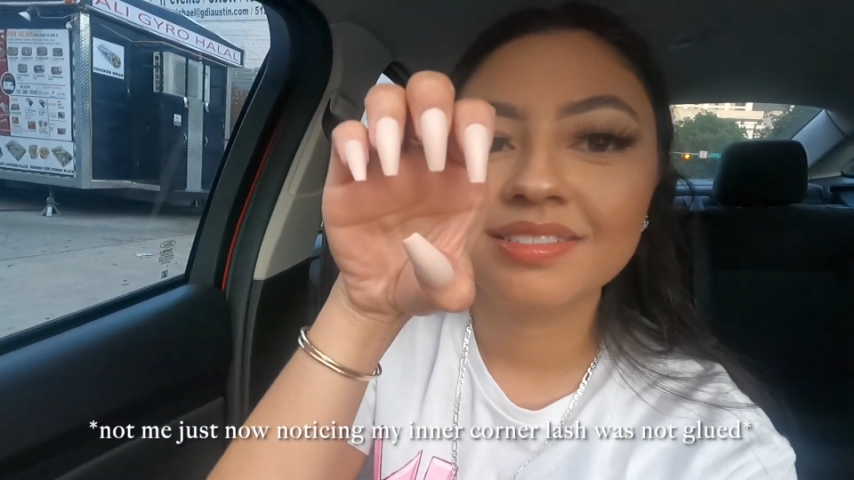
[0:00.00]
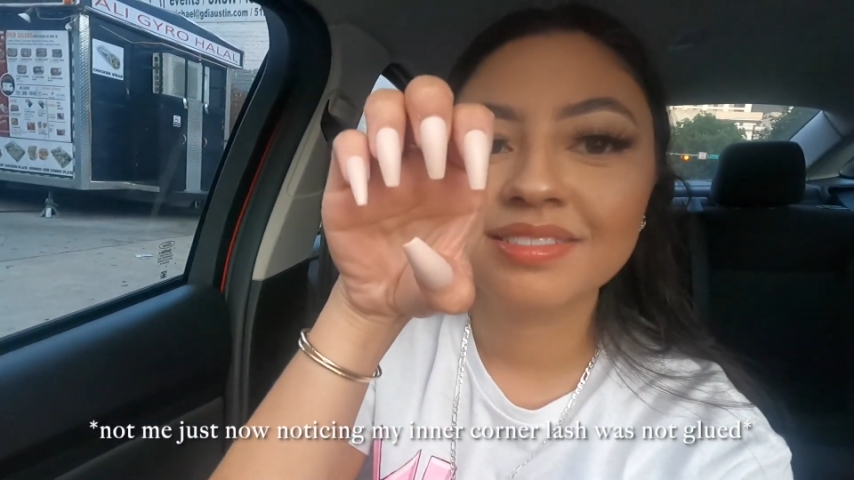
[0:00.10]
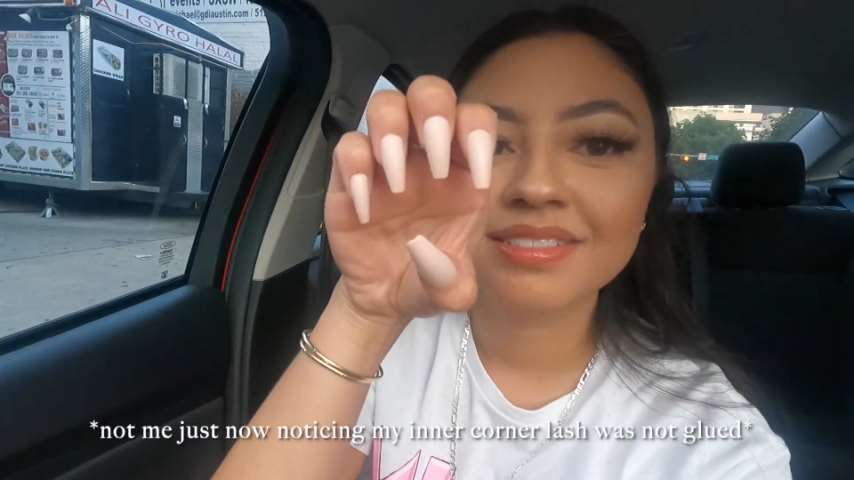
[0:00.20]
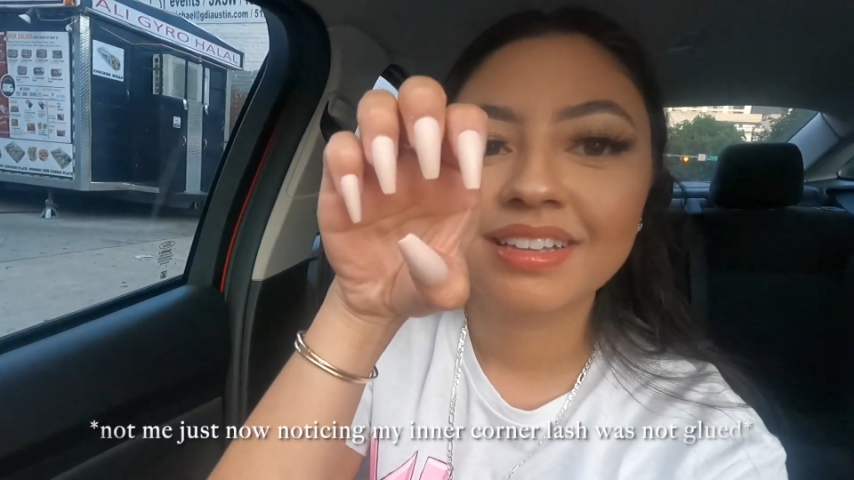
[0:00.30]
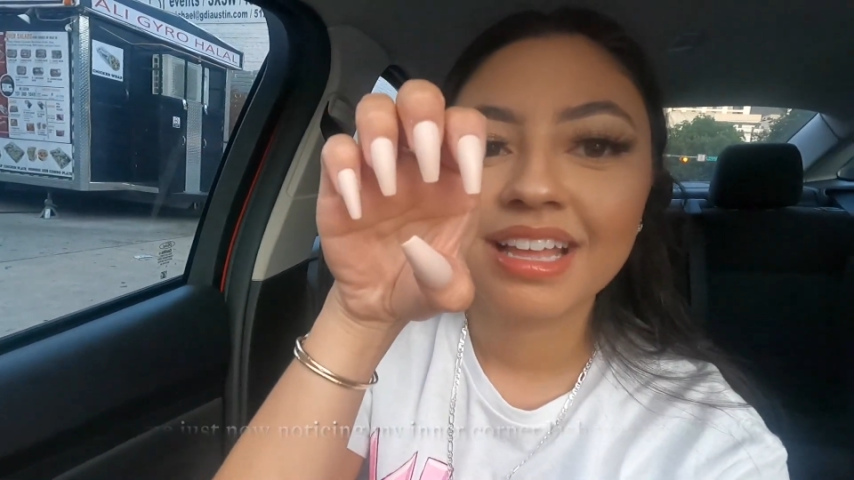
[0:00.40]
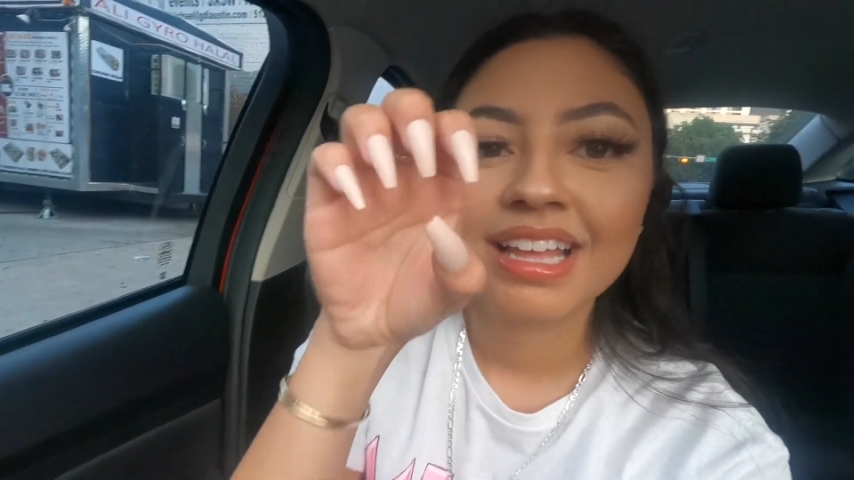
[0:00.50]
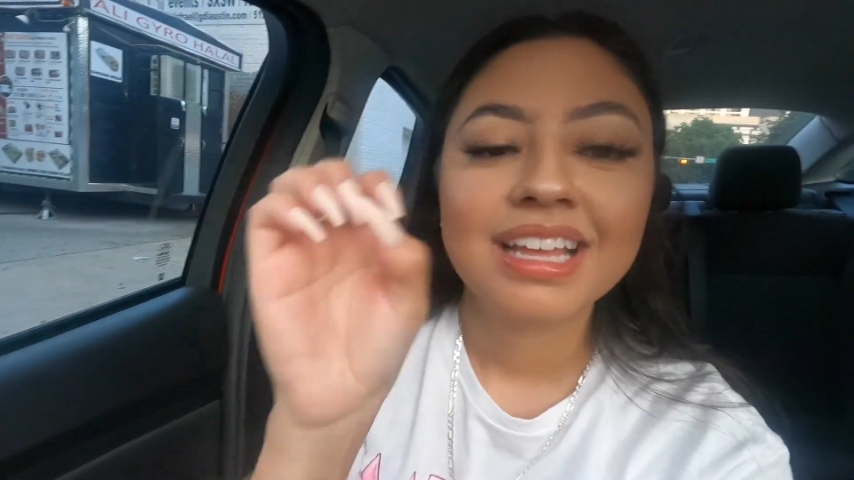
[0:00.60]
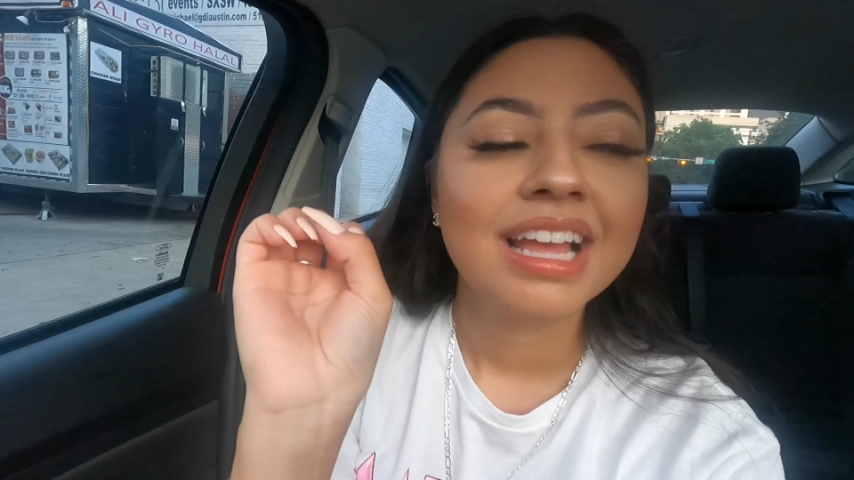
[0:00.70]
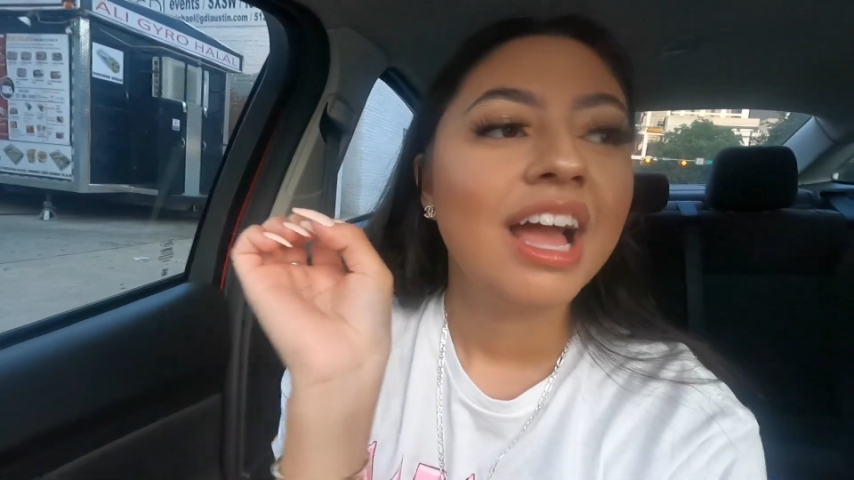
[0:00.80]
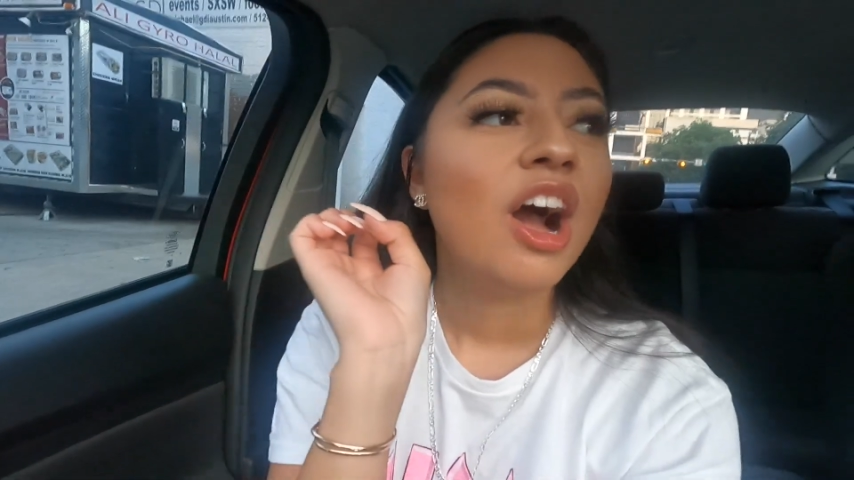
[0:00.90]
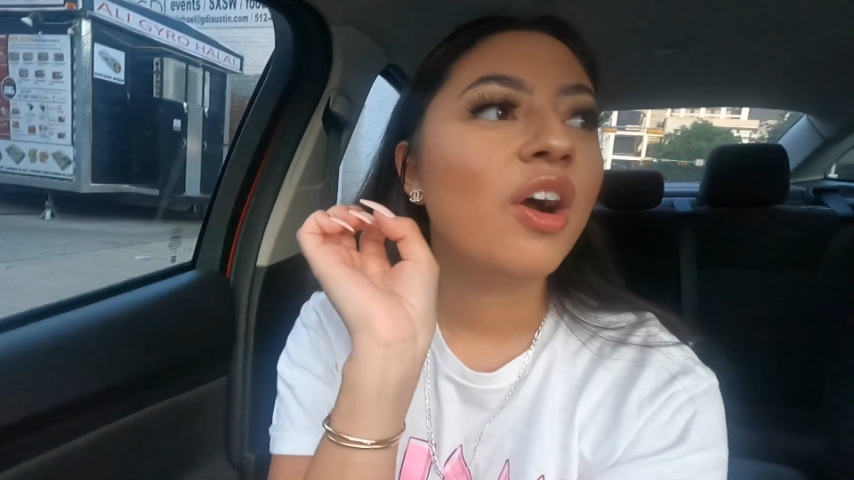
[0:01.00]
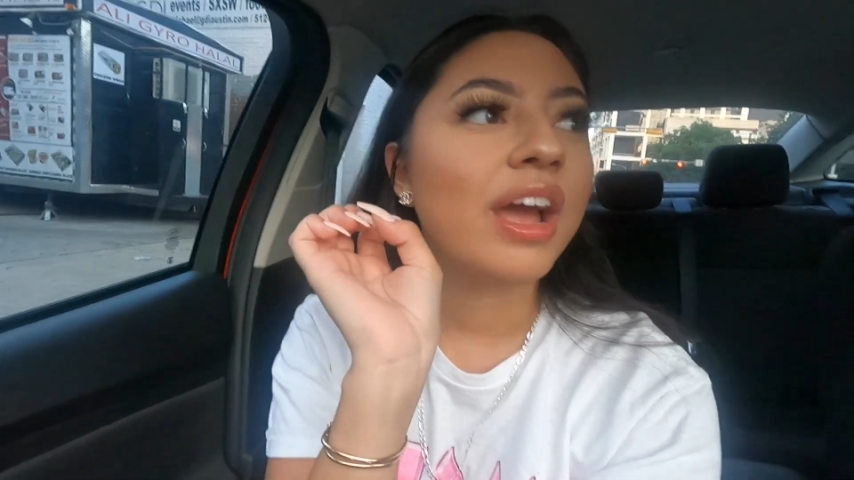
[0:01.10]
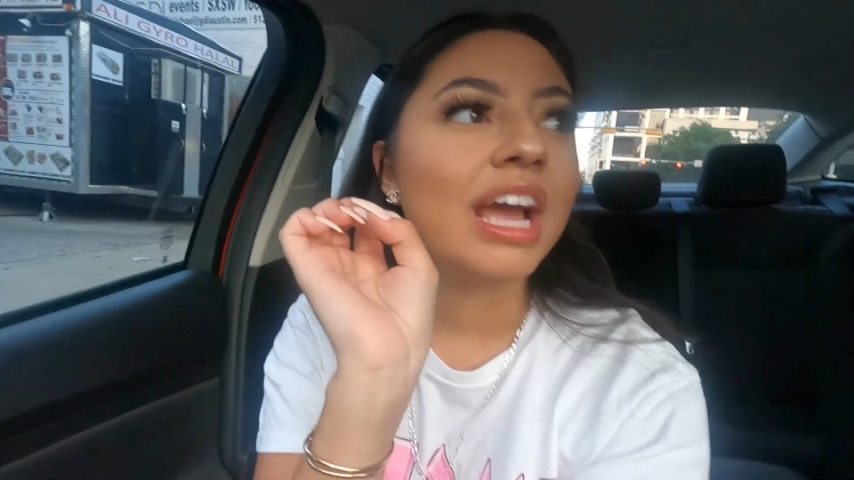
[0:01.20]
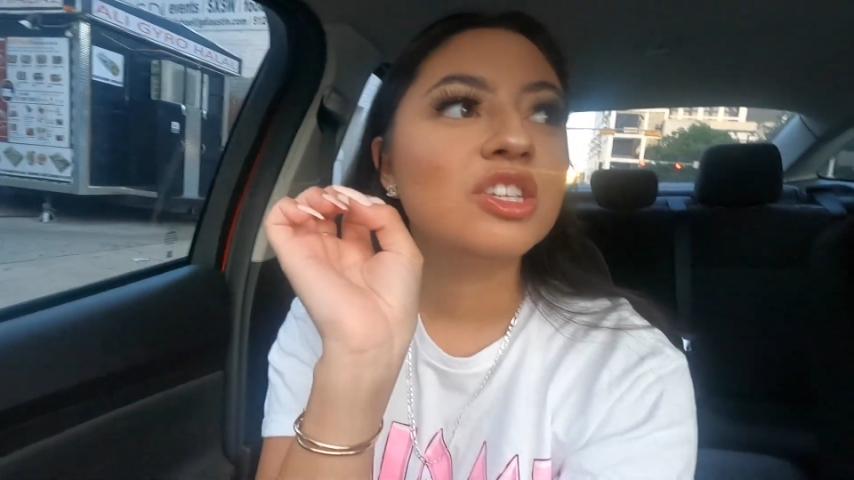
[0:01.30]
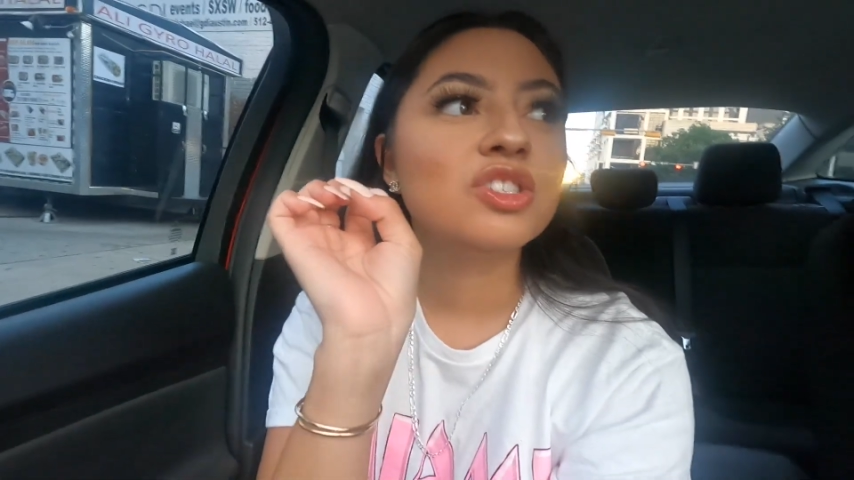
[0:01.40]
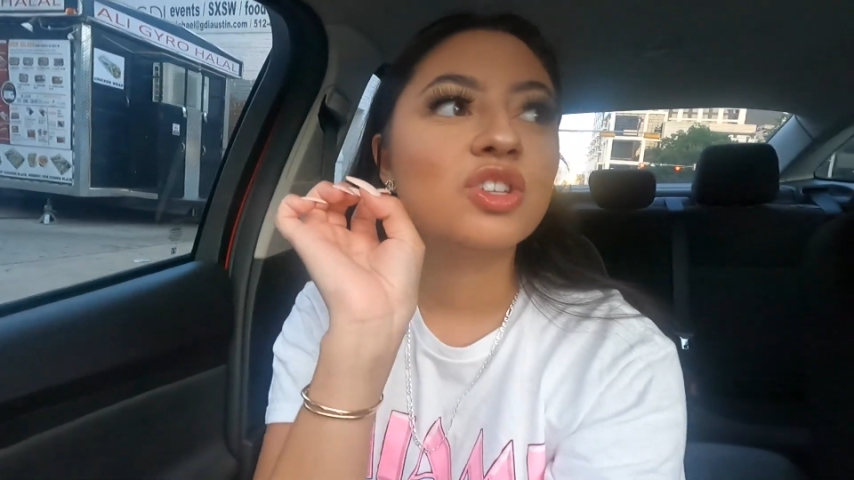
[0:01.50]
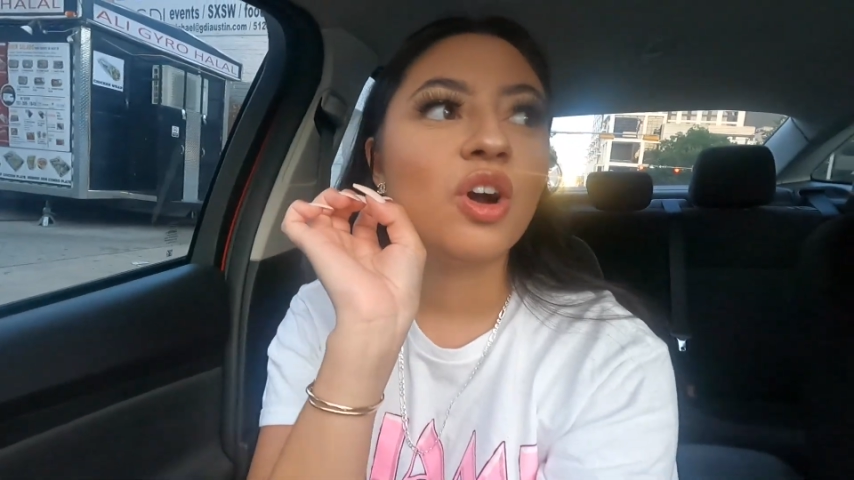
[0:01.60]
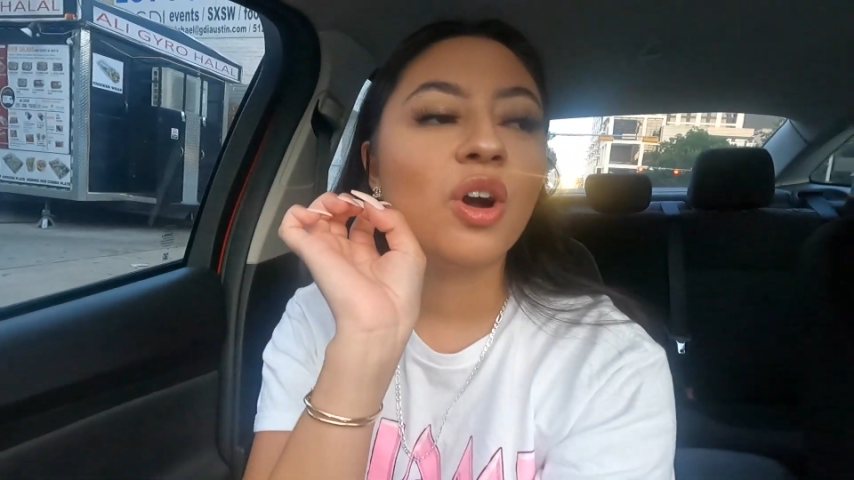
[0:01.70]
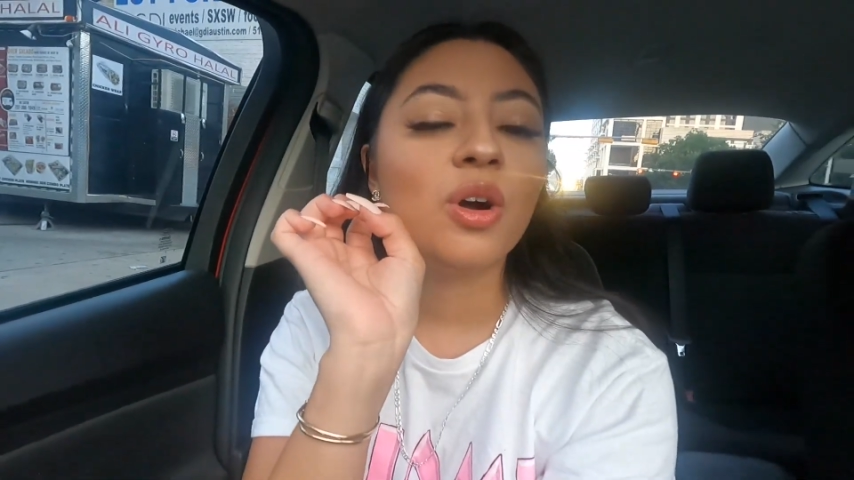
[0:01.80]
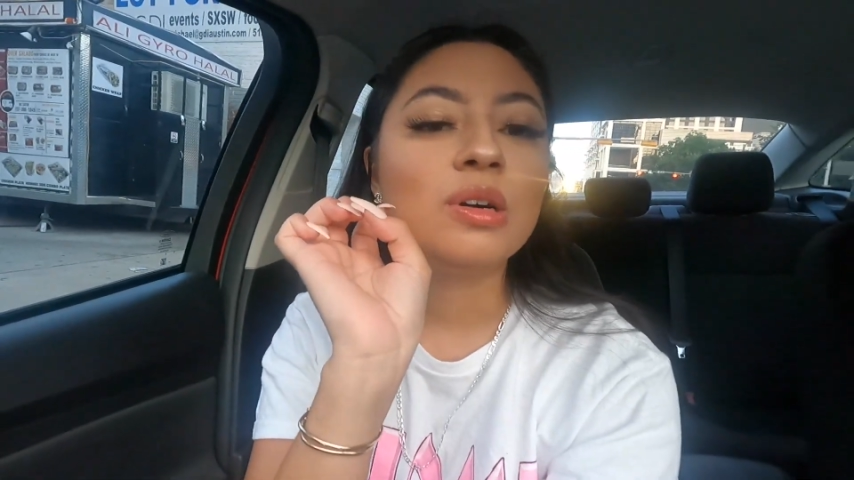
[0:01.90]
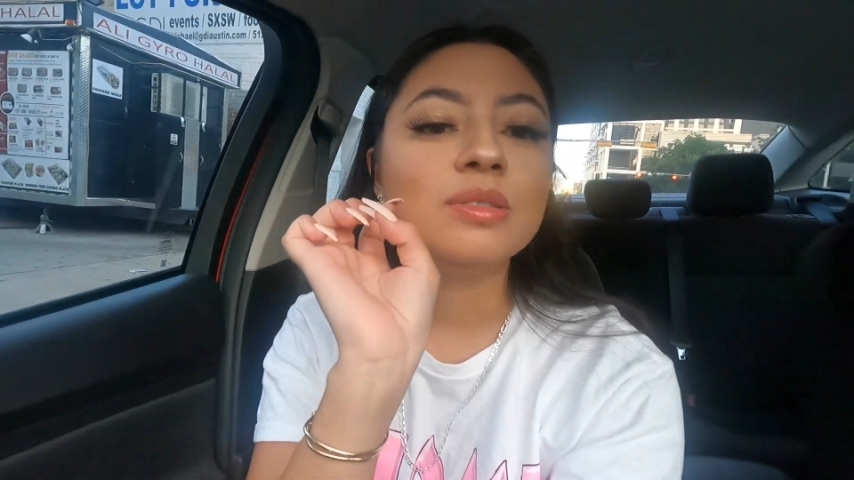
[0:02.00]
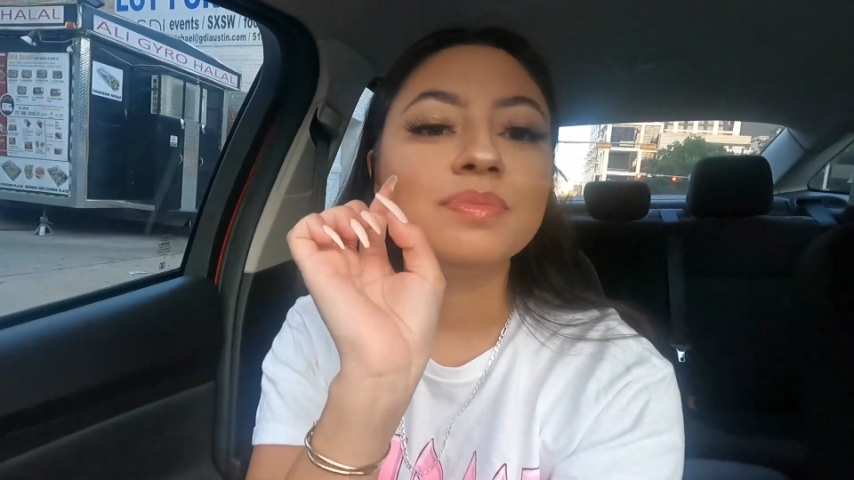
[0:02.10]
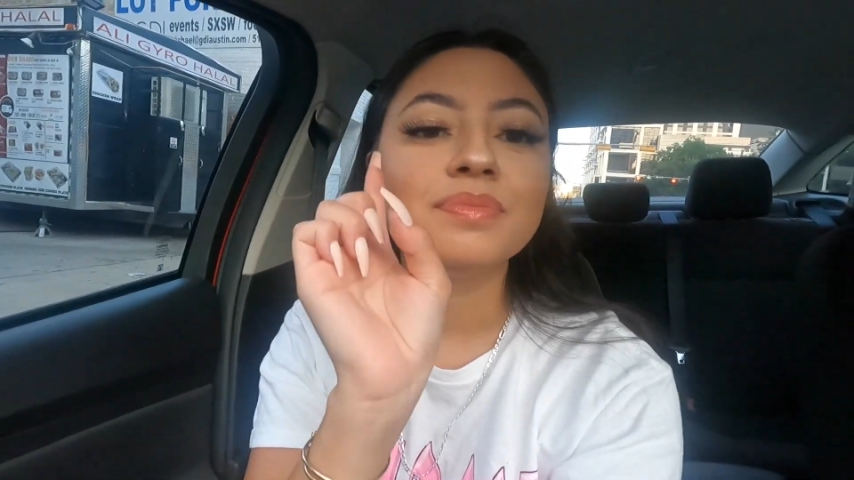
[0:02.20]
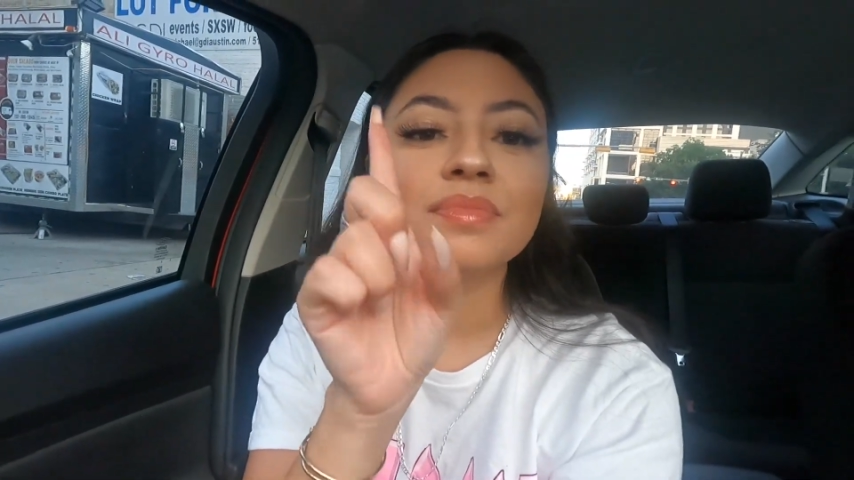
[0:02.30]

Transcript: Yeah, tell them. Okay, so